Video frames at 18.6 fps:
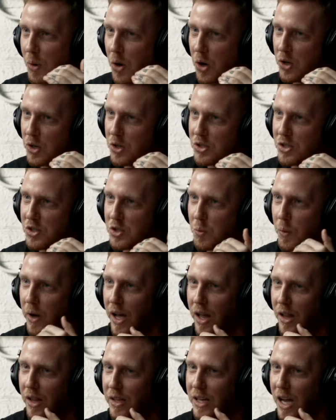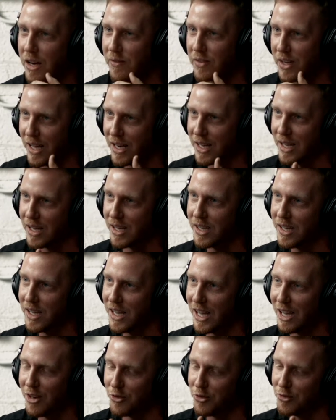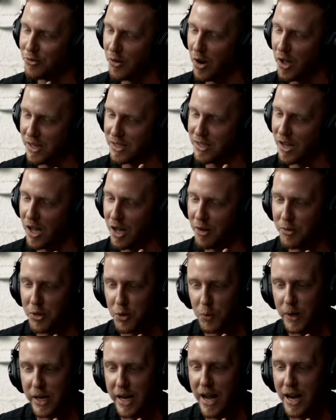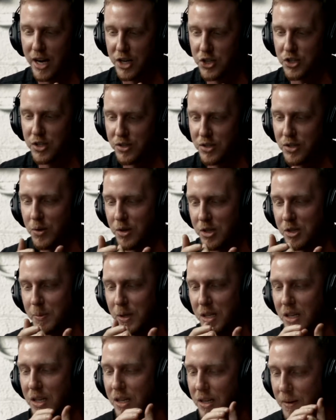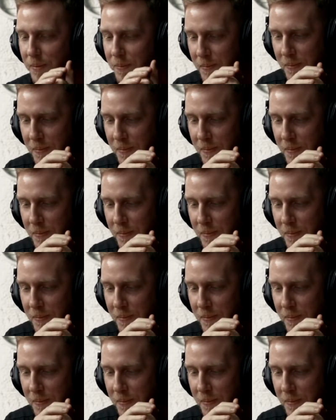markers as well, kind of getting in front of the reaction, so to speak.